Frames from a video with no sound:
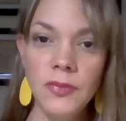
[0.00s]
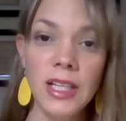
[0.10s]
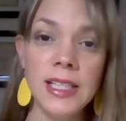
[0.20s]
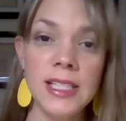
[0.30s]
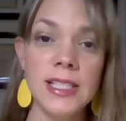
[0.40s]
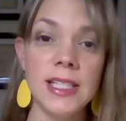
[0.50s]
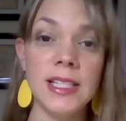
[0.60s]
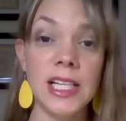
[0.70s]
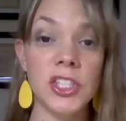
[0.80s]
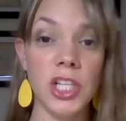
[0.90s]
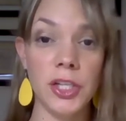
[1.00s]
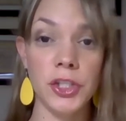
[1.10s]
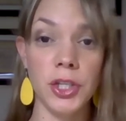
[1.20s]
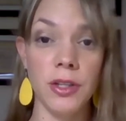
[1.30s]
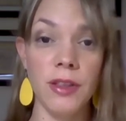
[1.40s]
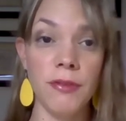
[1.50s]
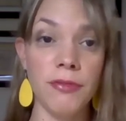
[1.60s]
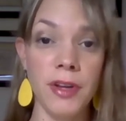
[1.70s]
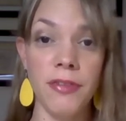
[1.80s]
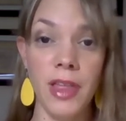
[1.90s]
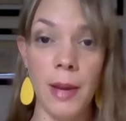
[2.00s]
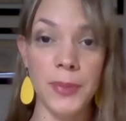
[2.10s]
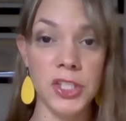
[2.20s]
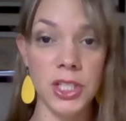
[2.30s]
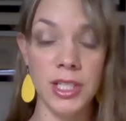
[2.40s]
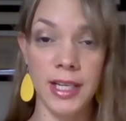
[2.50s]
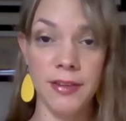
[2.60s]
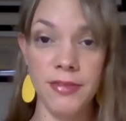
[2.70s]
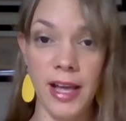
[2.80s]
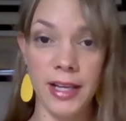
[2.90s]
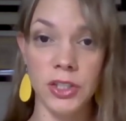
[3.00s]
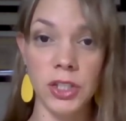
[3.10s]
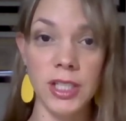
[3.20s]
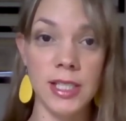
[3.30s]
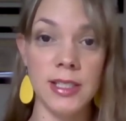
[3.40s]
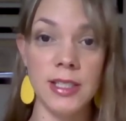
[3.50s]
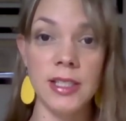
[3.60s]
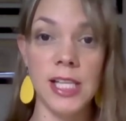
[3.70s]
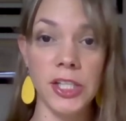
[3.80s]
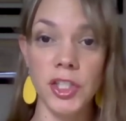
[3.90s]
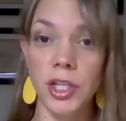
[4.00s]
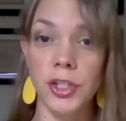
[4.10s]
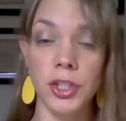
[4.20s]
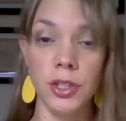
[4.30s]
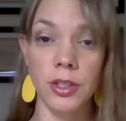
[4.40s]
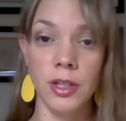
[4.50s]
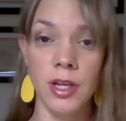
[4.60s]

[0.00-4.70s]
is digestion. The fifth epigenetic factor is digestion.